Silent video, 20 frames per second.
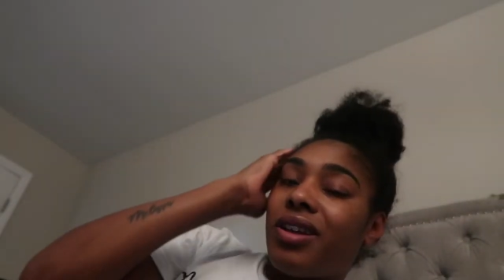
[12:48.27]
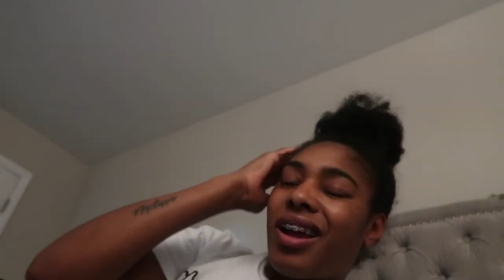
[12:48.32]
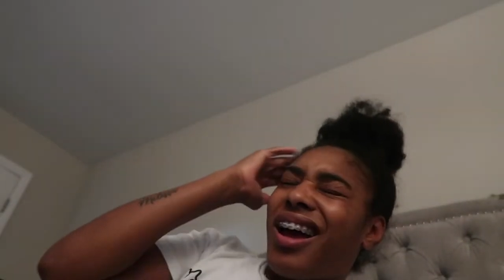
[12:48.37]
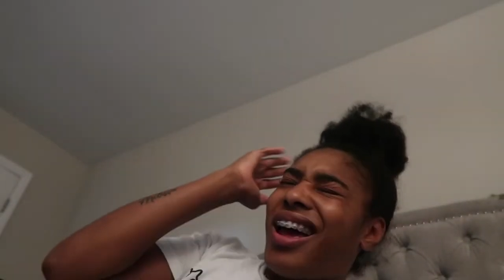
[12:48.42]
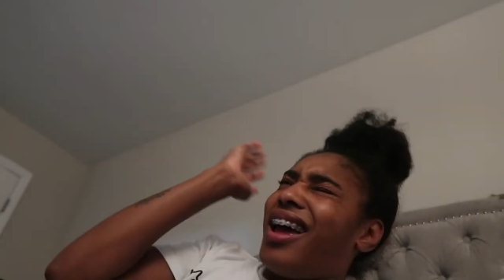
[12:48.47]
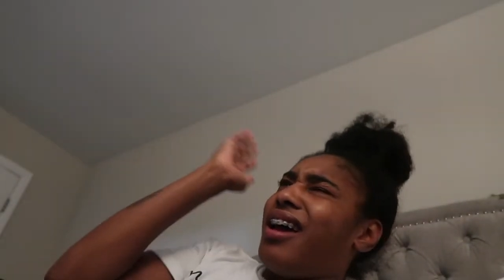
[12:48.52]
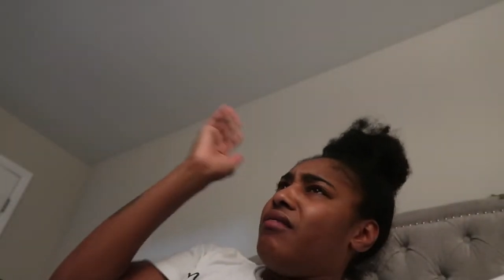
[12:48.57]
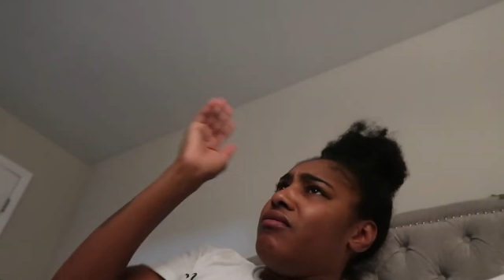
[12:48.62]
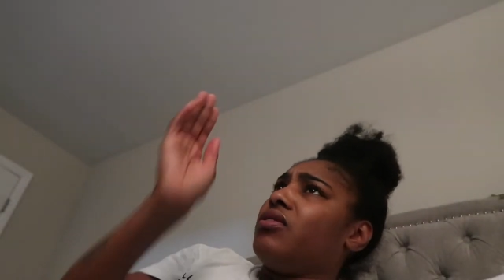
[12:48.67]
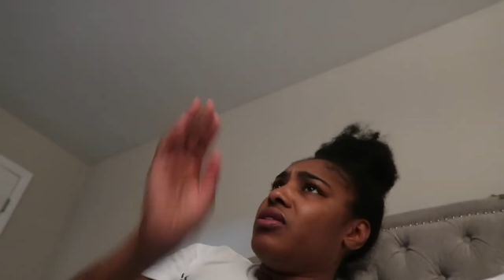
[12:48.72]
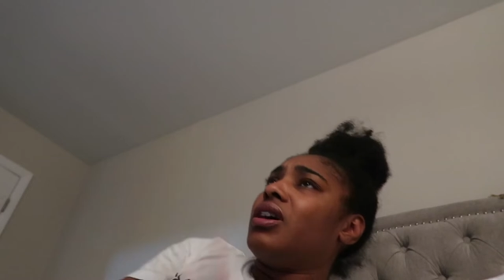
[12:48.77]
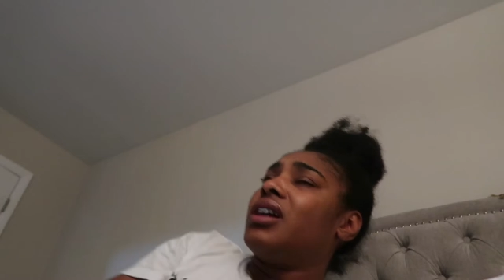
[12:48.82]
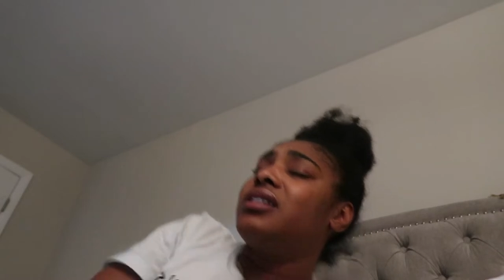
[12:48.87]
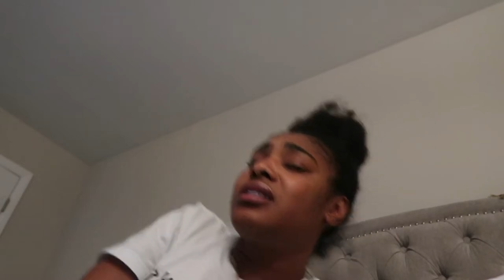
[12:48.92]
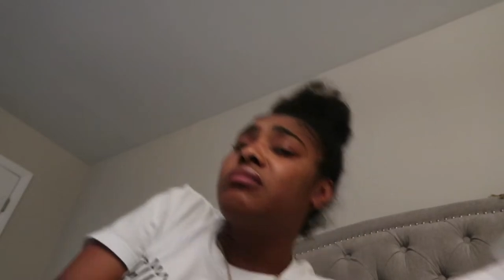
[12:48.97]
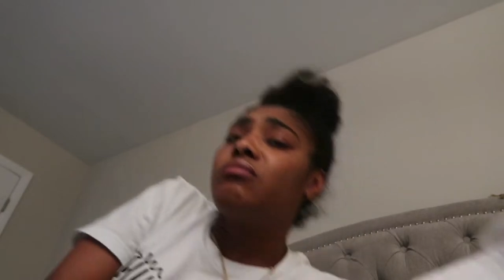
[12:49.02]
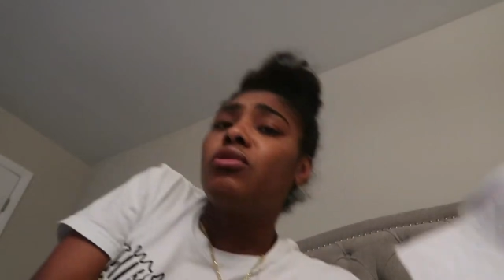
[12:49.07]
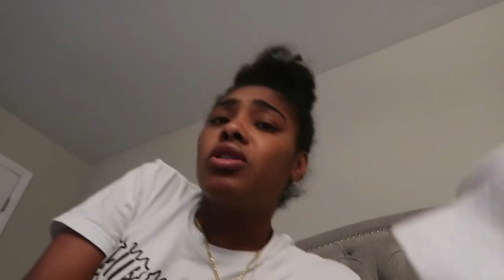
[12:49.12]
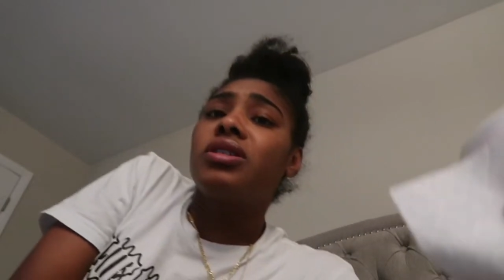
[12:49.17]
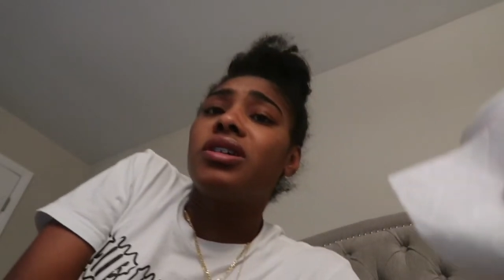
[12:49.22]
not Advil, I
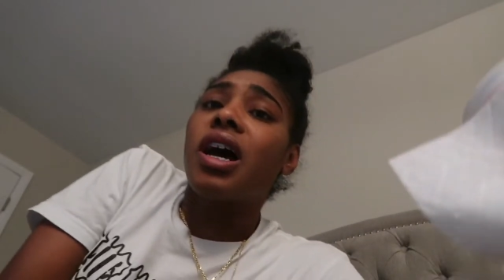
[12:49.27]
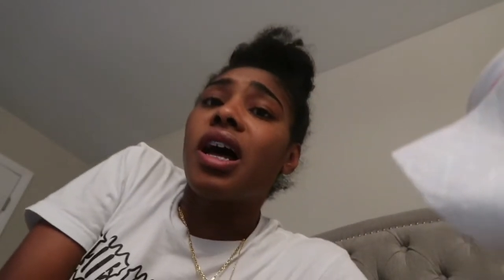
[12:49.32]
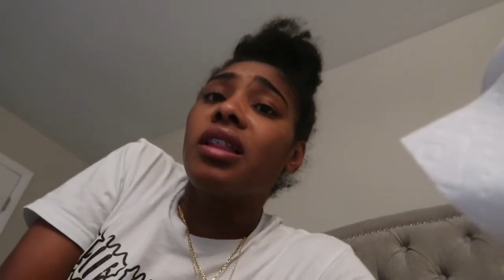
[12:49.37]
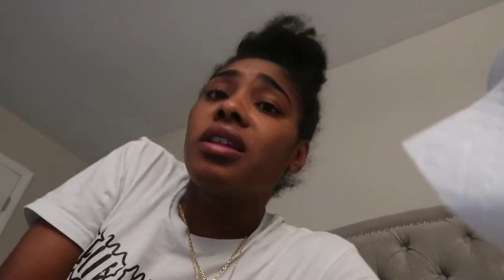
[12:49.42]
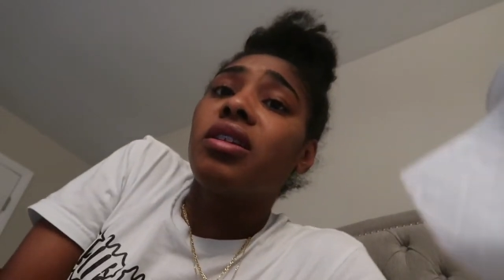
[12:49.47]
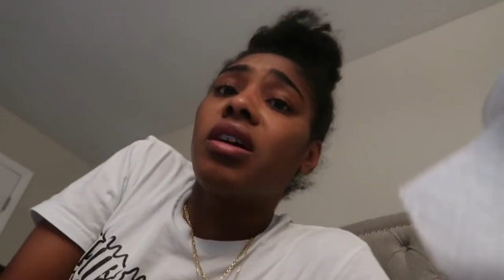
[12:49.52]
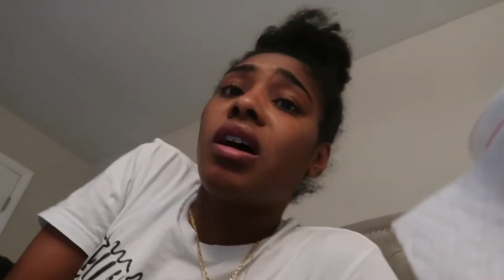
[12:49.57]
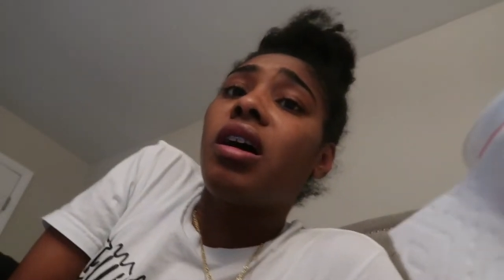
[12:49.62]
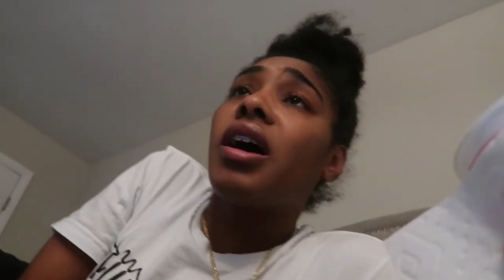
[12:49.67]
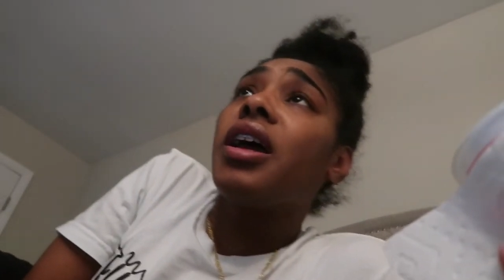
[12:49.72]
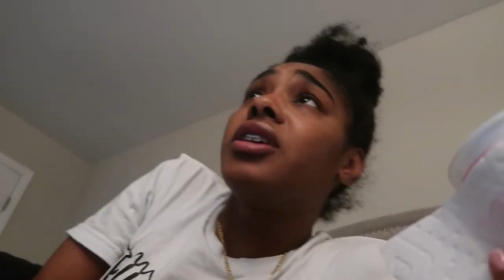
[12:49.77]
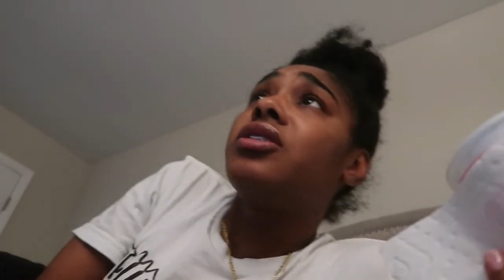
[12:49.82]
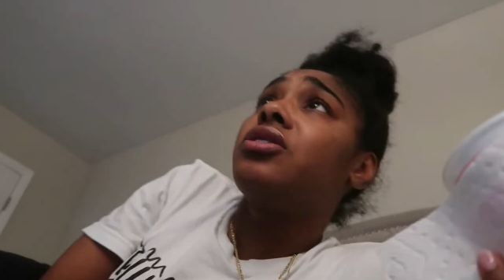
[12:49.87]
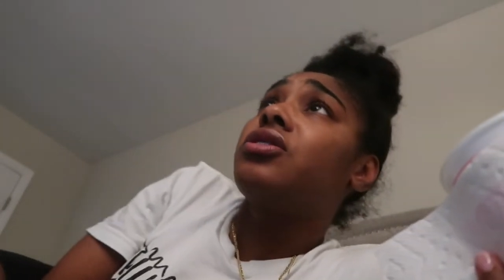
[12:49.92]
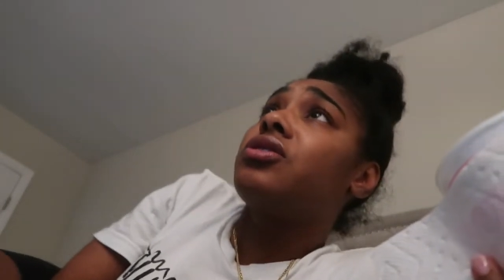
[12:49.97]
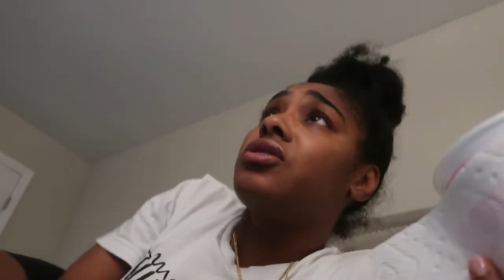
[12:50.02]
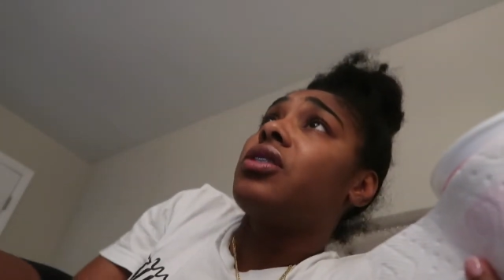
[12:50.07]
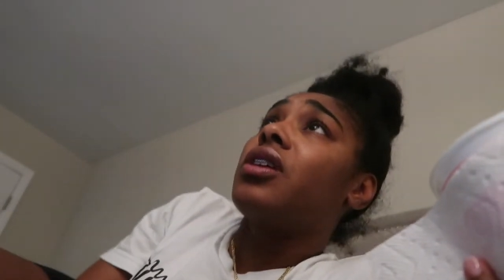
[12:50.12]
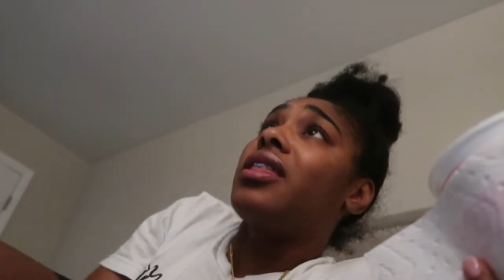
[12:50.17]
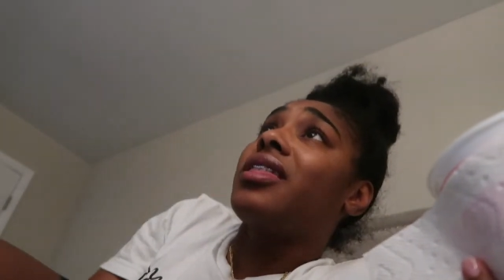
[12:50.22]
took more Tylenol extra
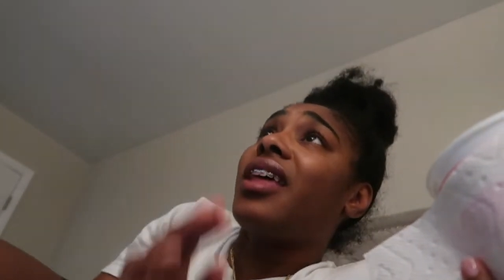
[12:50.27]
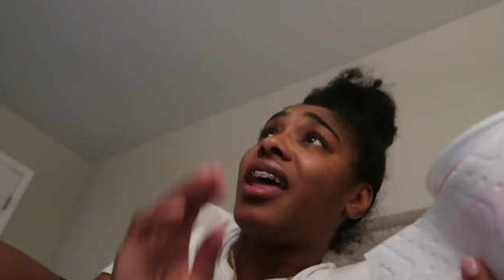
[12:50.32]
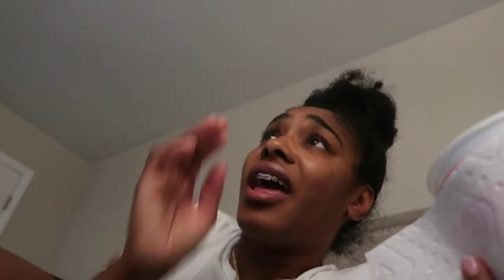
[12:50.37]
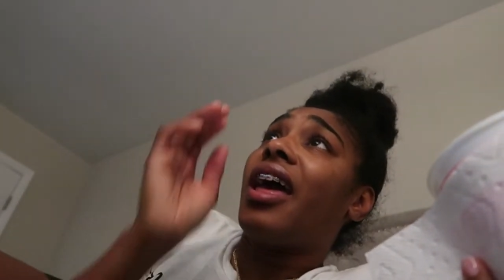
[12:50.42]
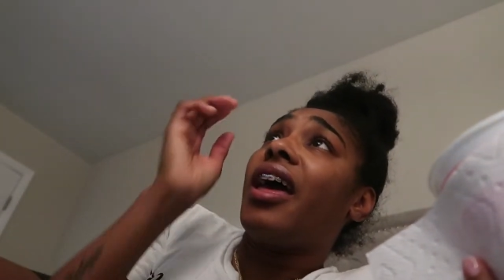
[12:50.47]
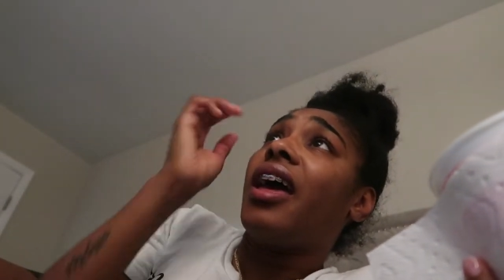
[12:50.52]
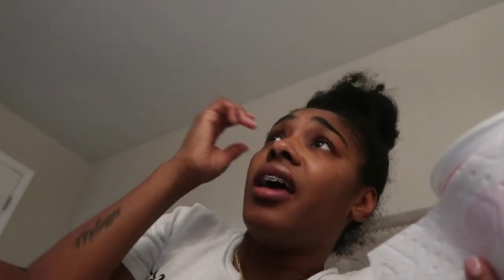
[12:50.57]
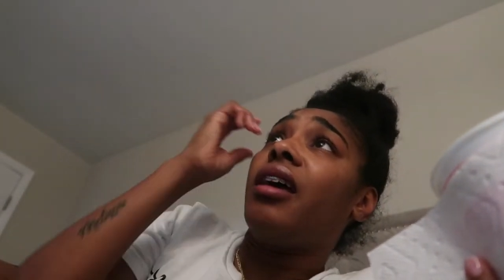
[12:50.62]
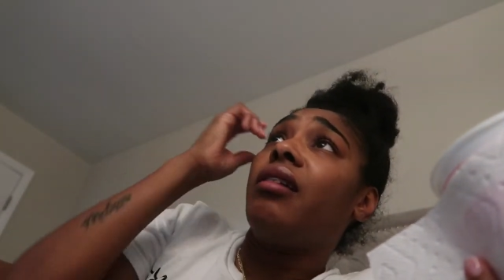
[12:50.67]
strength